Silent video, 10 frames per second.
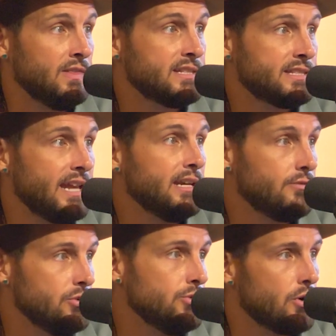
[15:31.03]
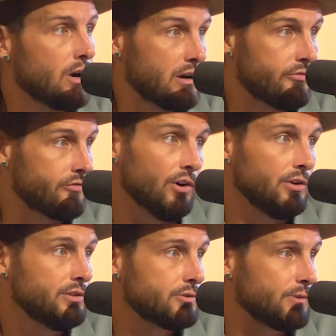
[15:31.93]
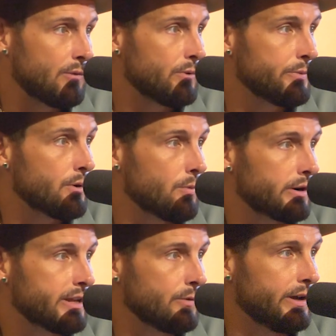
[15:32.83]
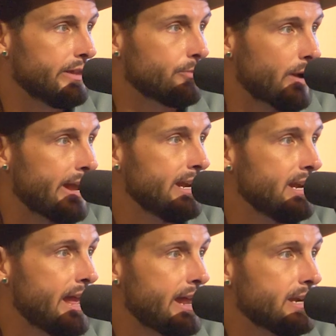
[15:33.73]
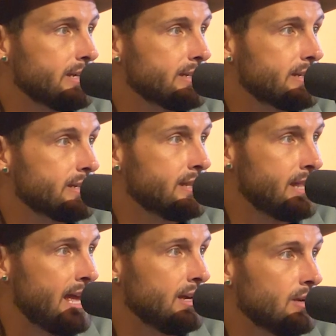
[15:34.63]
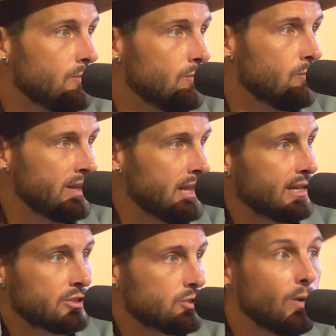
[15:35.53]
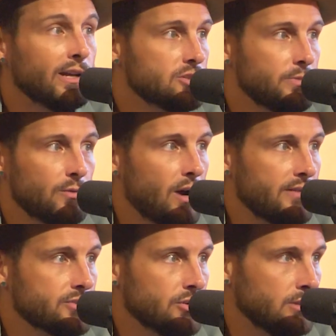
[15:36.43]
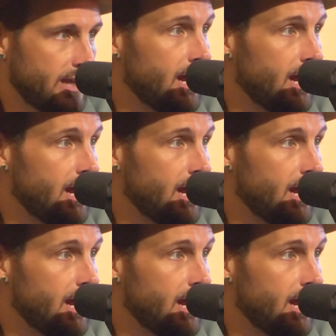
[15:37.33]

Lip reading: in the state of New York first, or that we were working with, right? And then we like switched midwives early